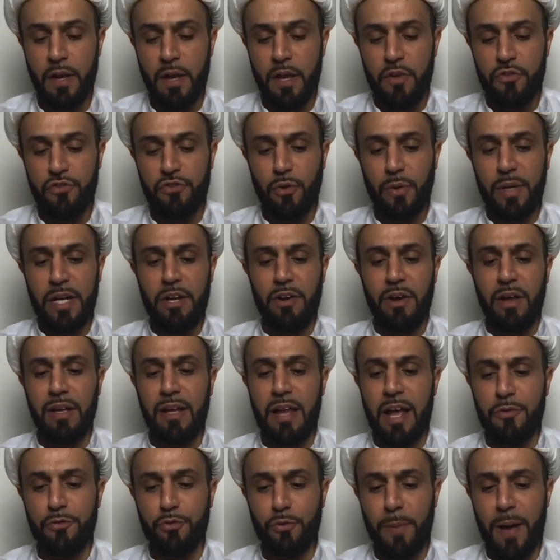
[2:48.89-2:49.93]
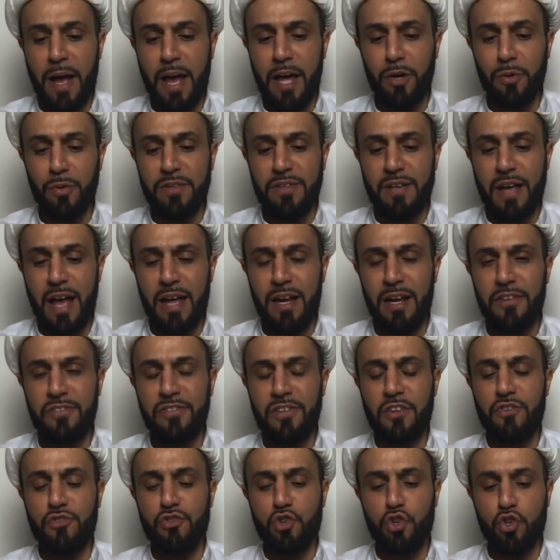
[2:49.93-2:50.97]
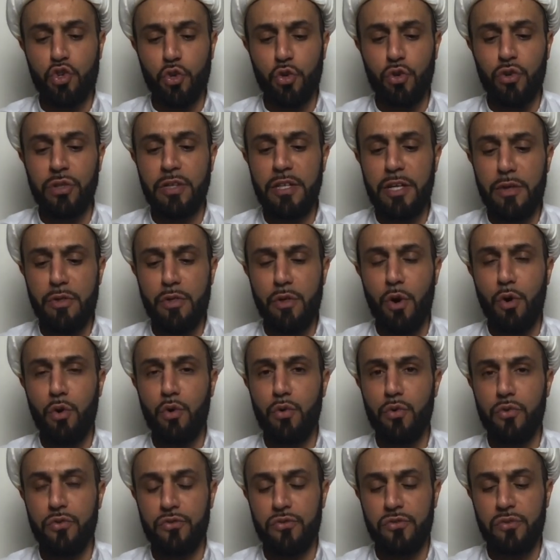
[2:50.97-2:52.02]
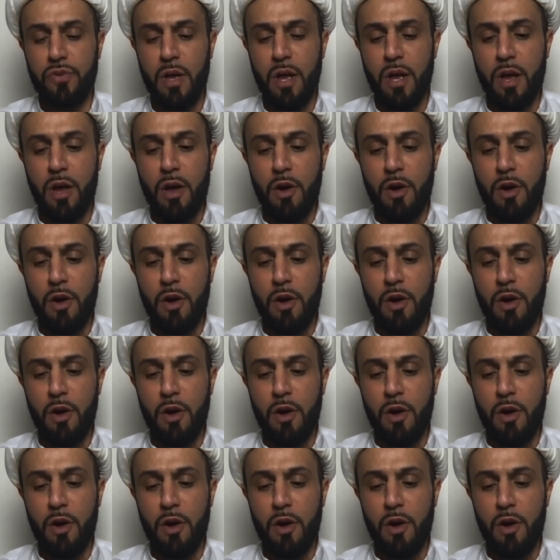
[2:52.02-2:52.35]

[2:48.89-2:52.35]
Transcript: So here Allah subhanahu wa ta'ala says, surely those